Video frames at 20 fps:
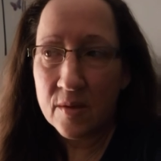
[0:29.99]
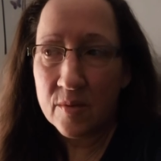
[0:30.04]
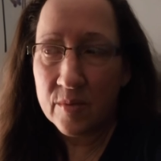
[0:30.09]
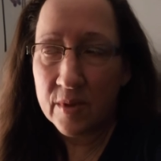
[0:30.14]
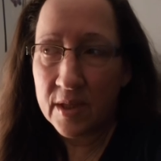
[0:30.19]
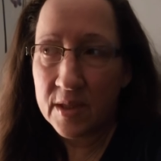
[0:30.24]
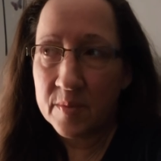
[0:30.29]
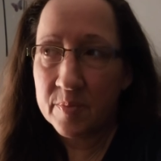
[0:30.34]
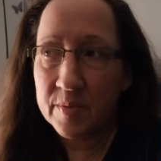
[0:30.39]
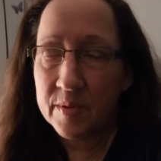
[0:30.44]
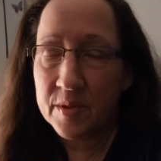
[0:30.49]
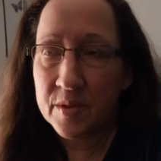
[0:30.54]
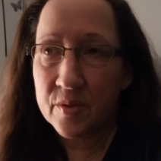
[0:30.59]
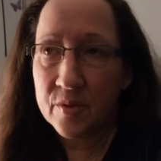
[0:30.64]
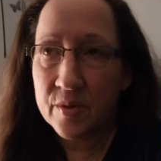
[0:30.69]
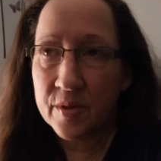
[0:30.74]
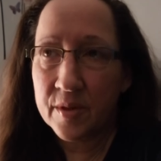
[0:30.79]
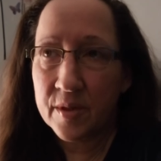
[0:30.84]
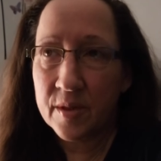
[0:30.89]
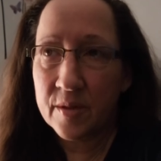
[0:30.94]

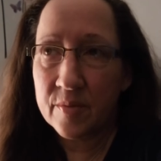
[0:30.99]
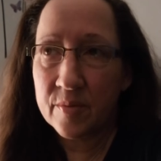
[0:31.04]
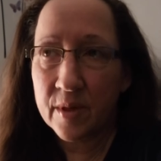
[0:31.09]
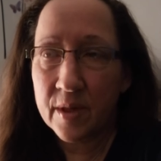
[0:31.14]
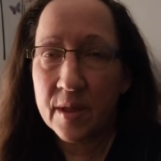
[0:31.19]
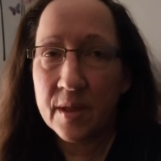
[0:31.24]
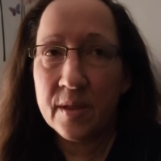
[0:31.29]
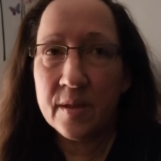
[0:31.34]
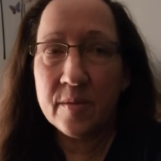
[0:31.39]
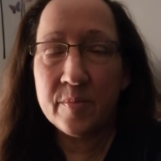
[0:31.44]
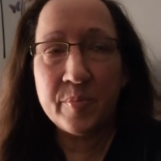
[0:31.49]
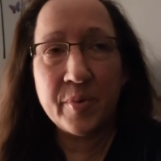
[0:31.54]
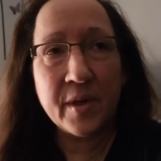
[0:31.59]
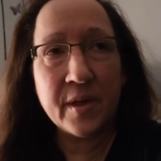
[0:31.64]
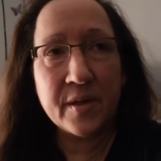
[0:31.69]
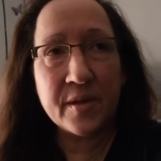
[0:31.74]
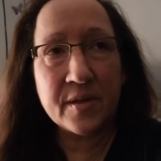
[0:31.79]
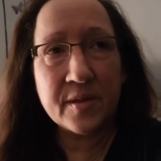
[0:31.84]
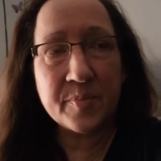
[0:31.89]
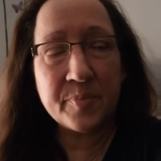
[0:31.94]
Respiratory rate,
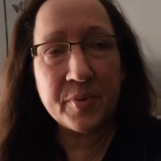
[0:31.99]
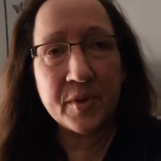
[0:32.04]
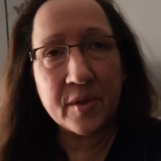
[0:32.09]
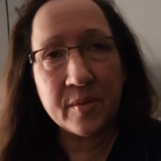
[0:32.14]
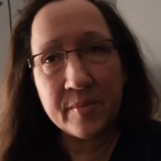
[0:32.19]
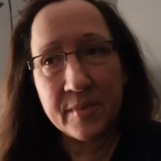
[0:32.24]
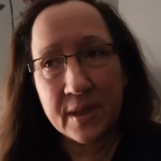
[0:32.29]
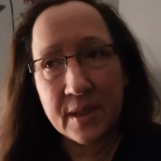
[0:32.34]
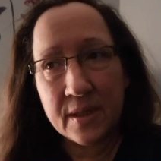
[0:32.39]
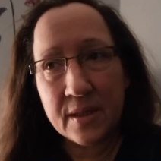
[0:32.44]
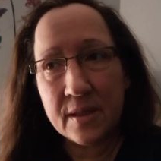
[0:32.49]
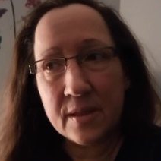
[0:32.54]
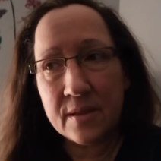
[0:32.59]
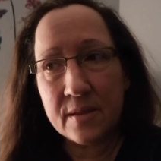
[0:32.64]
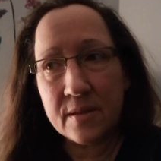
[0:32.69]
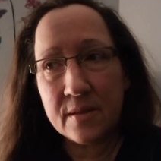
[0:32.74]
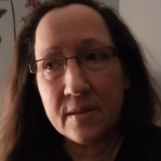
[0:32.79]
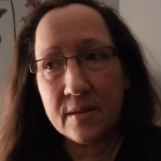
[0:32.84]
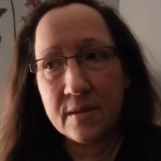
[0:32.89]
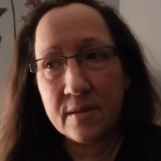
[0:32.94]
breaths per minute
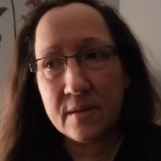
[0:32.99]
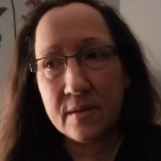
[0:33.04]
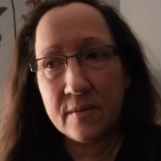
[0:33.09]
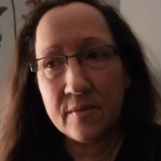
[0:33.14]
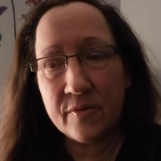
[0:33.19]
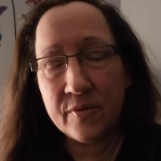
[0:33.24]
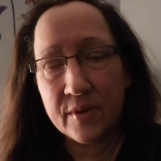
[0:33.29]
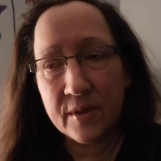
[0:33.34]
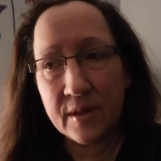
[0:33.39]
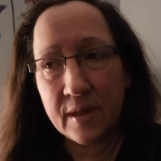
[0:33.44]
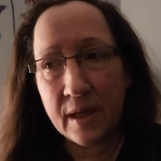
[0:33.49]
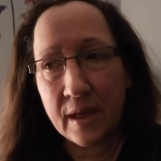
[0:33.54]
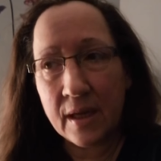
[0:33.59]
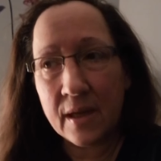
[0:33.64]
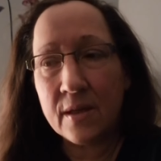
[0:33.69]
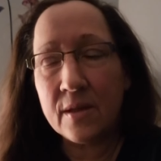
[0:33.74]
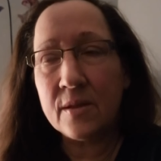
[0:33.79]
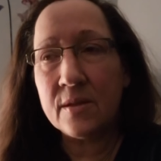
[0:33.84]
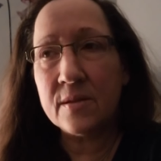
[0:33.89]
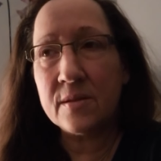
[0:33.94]
for an
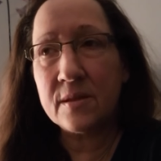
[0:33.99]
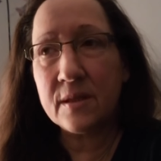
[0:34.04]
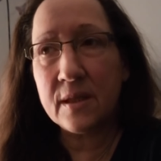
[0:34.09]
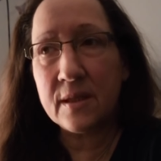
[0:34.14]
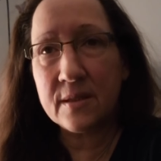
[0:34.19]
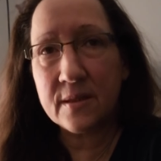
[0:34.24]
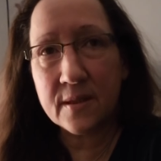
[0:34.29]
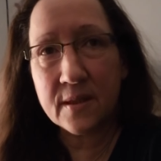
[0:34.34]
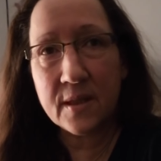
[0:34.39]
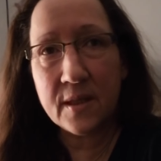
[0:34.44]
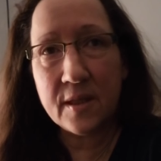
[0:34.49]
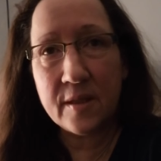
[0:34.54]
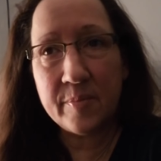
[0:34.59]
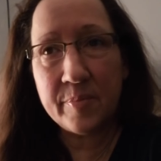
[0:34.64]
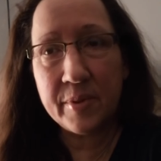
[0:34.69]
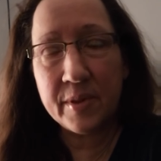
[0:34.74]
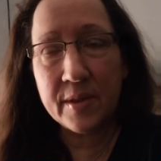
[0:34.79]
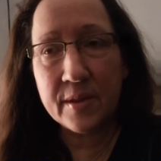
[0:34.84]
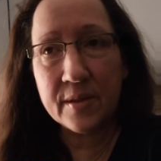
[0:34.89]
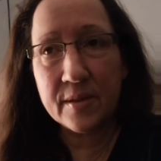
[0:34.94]
adult
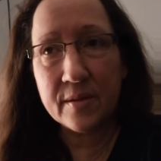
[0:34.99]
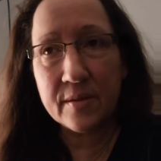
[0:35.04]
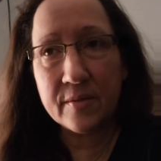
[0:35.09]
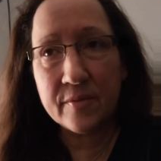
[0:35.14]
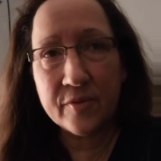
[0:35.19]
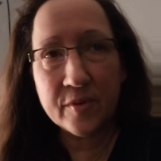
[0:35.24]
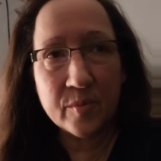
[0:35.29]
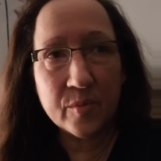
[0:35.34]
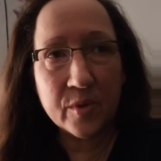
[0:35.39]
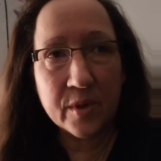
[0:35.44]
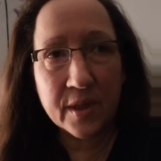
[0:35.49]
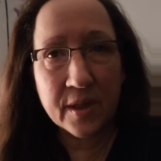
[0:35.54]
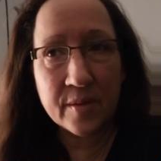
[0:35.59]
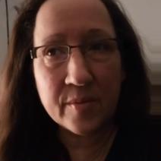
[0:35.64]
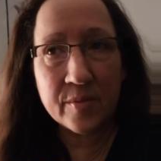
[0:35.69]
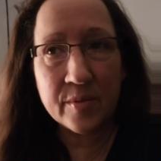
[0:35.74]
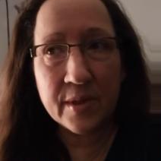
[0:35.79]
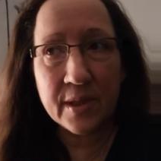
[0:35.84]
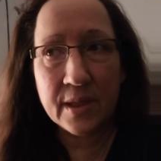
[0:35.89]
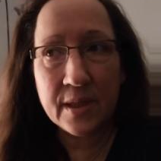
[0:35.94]
asleep, from what
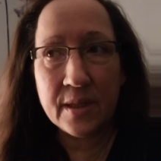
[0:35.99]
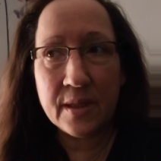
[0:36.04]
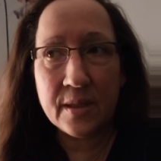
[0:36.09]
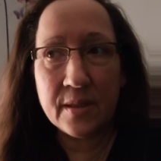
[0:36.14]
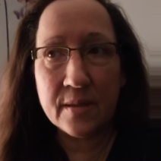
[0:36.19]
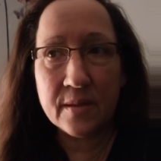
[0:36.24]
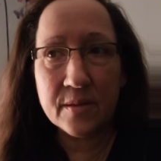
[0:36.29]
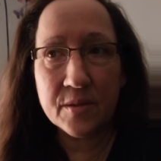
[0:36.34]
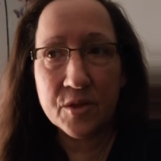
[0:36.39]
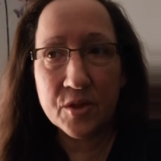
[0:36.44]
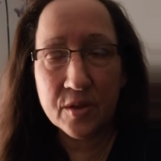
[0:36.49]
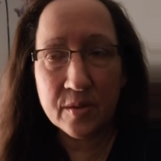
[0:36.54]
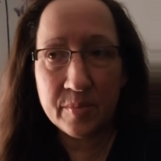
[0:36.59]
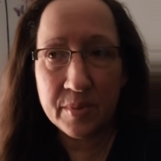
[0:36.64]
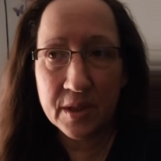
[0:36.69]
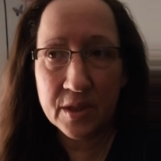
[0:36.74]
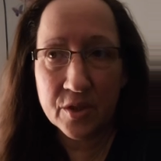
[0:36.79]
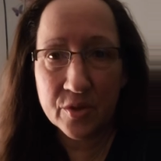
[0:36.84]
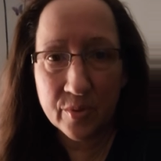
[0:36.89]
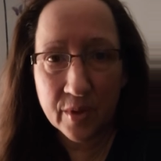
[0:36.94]
I'm reading, should
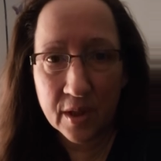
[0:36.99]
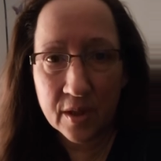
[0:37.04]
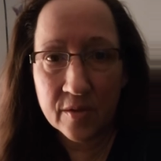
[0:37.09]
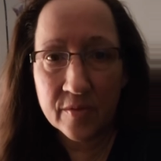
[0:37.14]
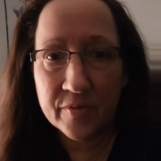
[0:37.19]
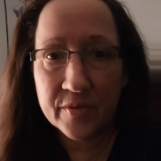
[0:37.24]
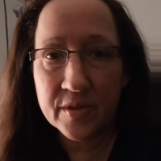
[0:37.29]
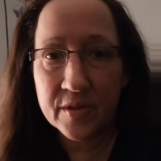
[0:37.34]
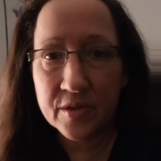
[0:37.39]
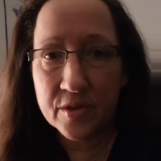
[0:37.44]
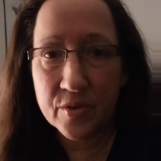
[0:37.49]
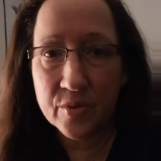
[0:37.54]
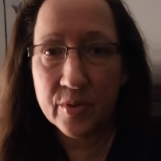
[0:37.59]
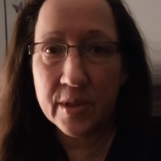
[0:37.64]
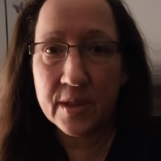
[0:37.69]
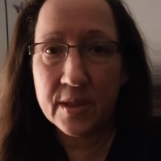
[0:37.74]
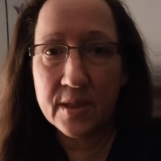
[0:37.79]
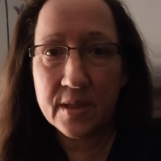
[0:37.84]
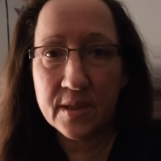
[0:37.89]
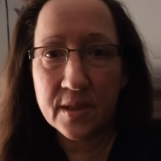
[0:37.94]
be 12 to
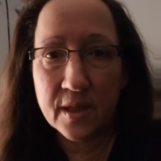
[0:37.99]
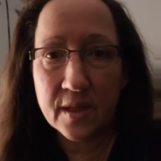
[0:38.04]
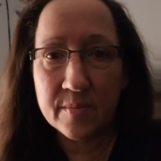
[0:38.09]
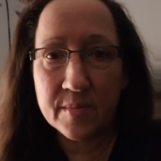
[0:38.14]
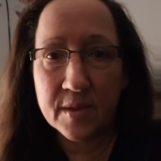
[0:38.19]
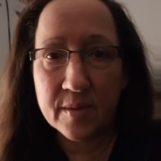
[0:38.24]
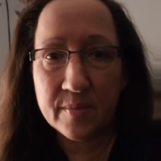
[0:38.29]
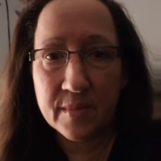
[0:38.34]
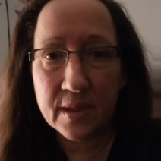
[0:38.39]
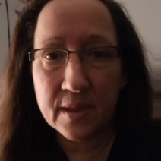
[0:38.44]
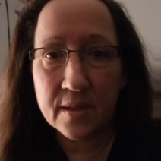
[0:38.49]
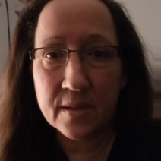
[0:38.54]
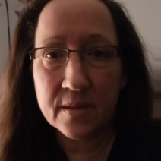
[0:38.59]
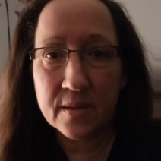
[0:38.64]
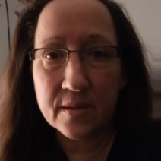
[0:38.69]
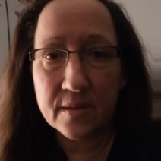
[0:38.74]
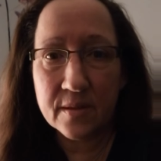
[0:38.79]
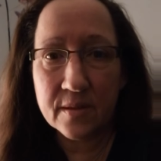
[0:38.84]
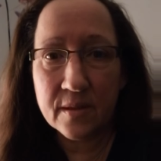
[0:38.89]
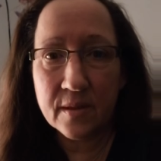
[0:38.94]
20 times a
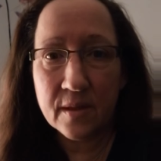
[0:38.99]
minute.